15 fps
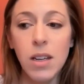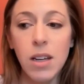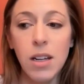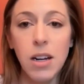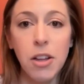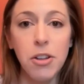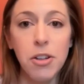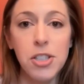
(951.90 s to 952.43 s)

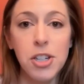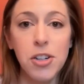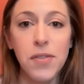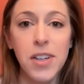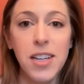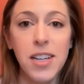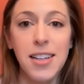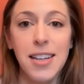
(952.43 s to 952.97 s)
another
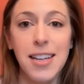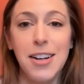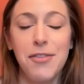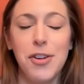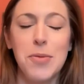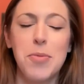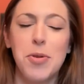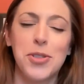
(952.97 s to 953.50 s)
serving. And
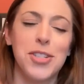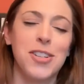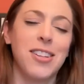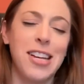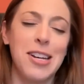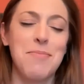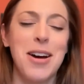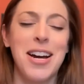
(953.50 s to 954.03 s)
if your bowls are
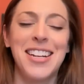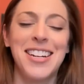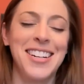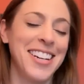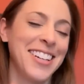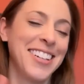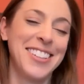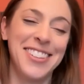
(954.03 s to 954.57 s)
like
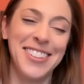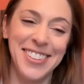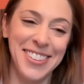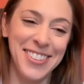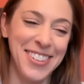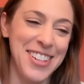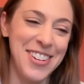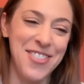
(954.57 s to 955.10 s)
mine,
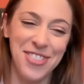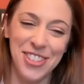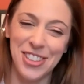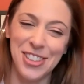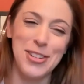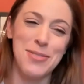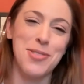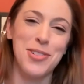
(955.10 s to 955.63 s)
you fill
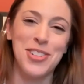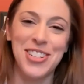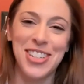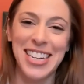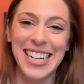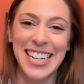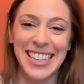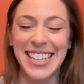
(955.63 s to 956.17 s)
your bowl, you're
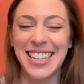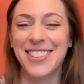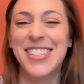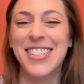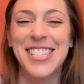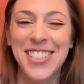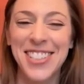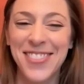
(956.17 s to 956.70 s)
getting like
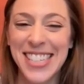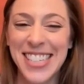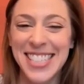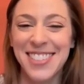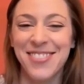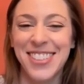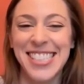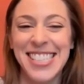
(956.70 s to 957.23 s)
3 servings
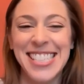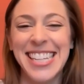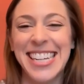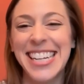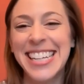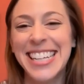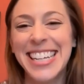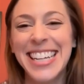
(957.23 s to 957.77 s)
in one
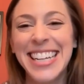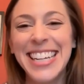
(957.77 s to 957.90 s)
sitting.